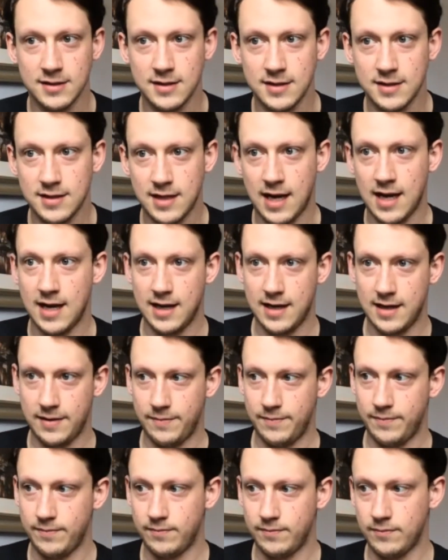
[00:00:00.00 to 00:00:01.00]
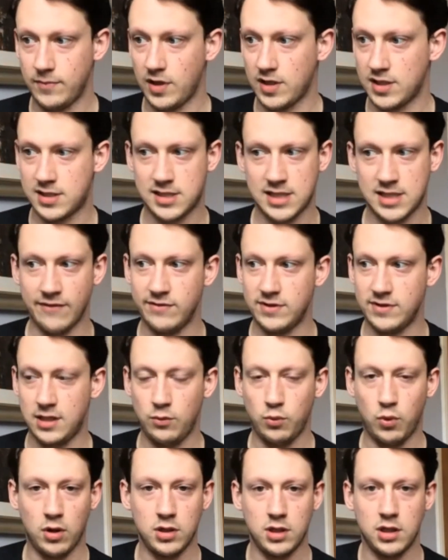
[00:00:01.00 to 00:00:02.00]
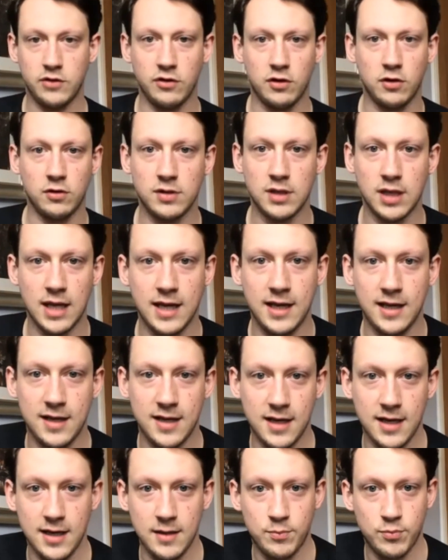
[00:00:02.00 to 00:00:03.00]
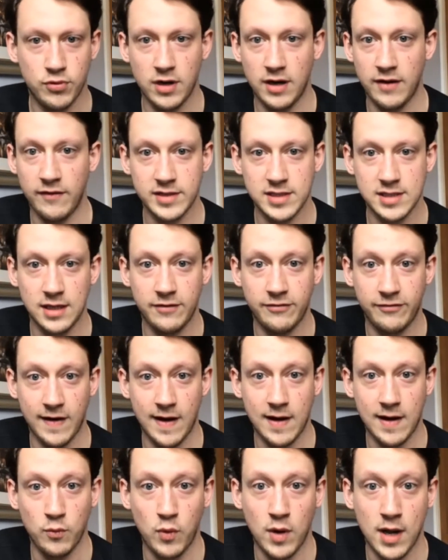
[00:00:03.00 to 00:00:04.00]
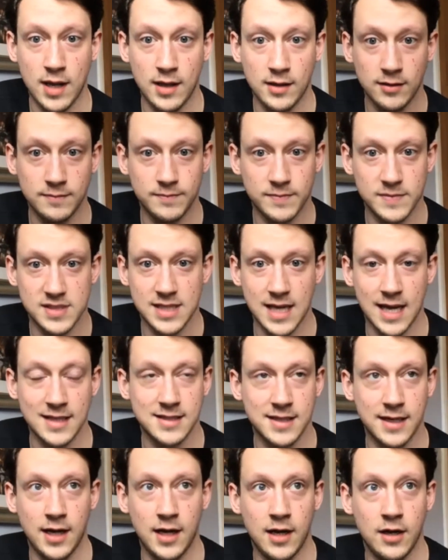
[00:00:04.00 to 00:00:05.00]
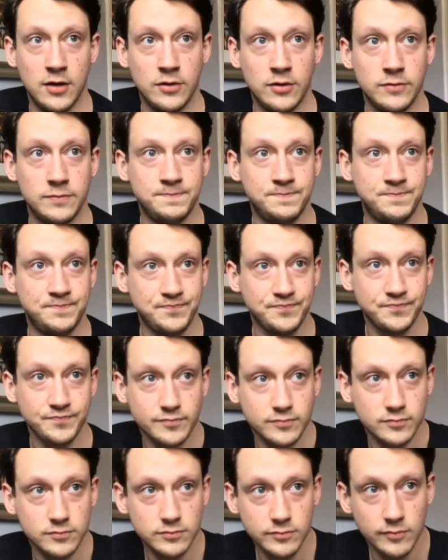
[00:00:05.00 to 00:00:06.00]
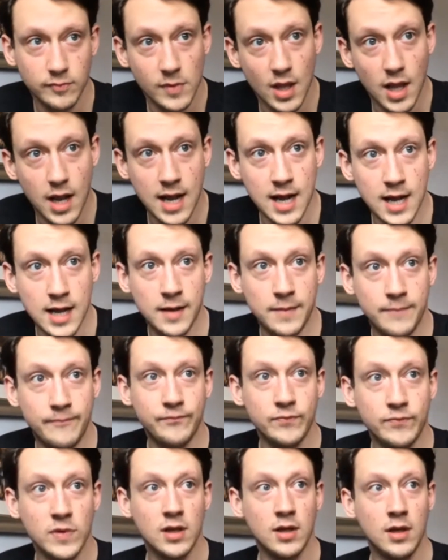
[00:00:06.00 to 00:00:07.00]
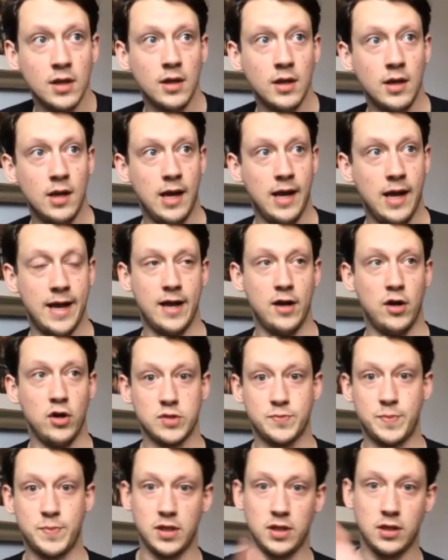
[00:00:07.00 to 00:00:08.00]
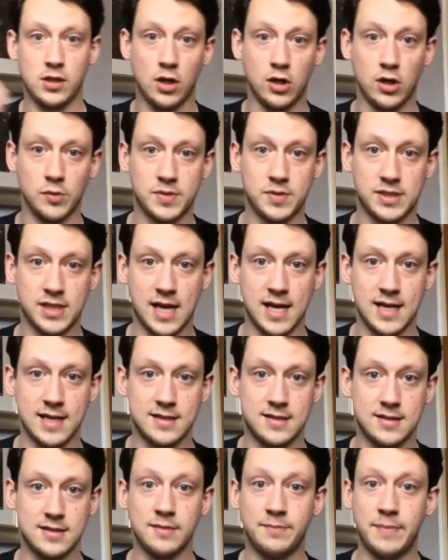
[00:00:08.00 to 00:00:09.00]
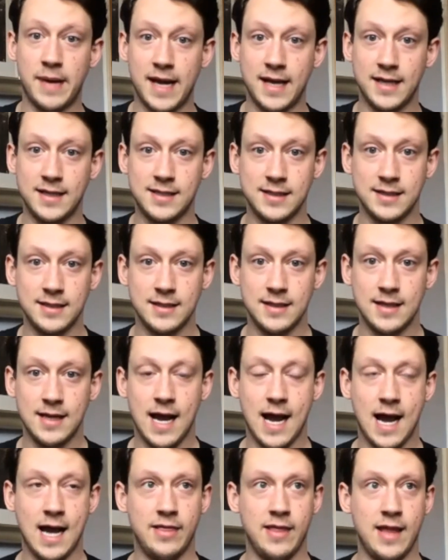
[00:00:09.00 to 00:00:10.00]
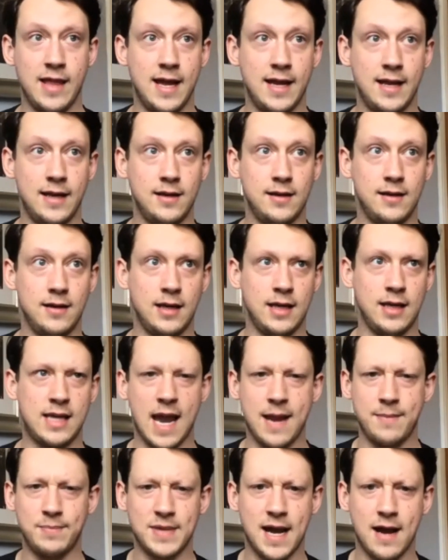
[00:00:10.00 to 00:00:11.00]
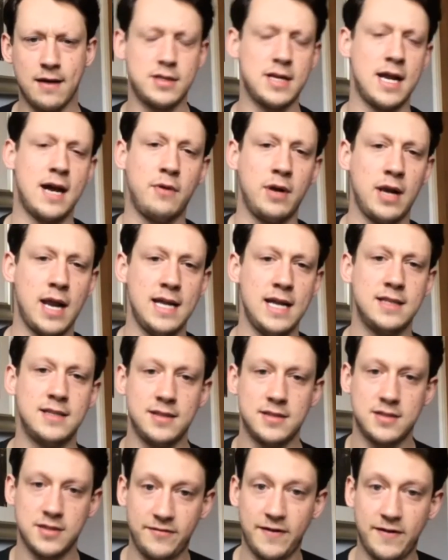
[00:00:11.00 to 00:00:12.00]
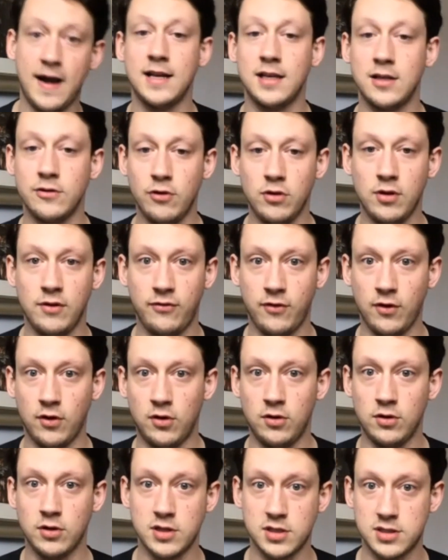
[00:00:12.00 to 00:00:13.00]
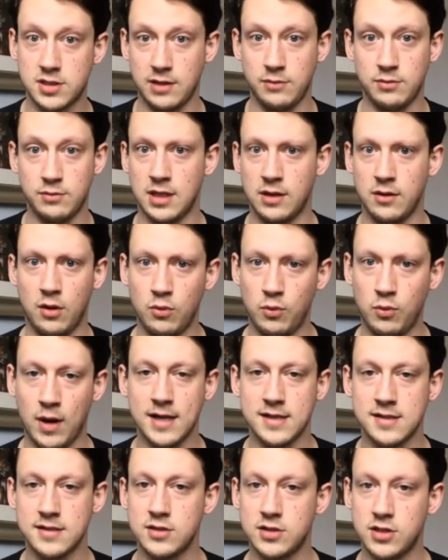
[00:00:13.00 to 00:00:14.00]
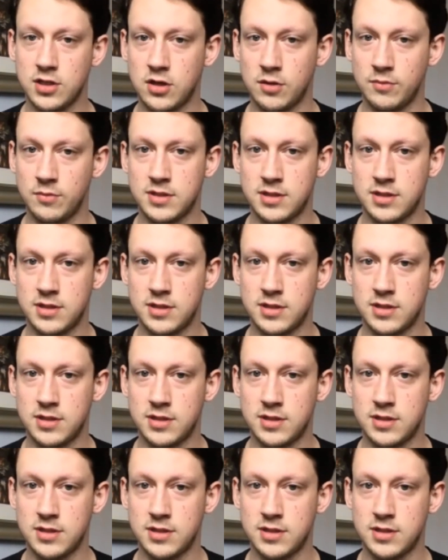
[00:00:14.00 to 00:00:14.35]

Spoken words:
71-year-old lady, previously fit and well, sat at home. Her husband had gone upstairs to bed, and then he came down an hour later to find her on the floor, because he was like, oh, why hasn't she come